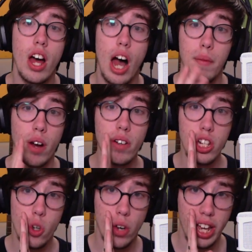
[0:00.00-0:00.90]
I'm currently
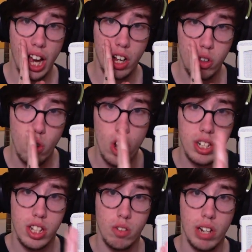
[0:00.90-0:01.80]
talking across
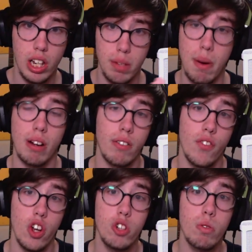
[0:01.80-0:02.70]
the grill of the
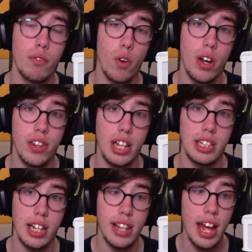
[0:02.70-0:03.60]
microphone to avoid things
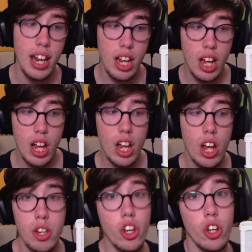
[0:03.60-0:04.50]
like that.
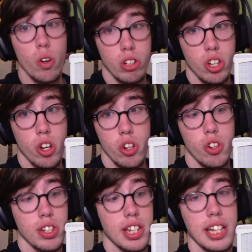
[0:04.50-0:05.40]
You can also
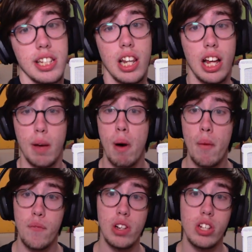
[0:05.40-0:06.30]
use things like a
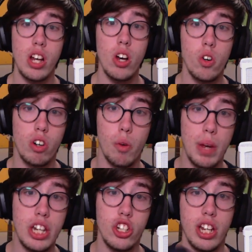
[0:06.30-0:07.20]
pop filter or a
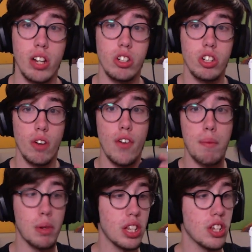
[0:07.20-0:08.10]
windshield. So if I
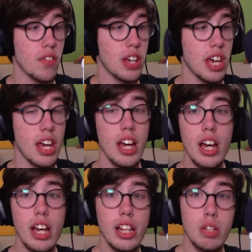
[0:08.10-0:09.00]
put this over here,
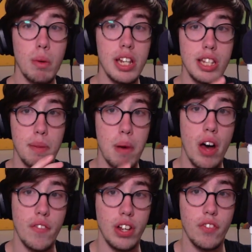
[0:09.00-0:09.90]
this one isn't a
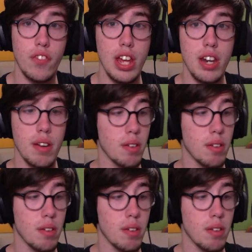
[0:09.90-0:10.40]
perfect fit.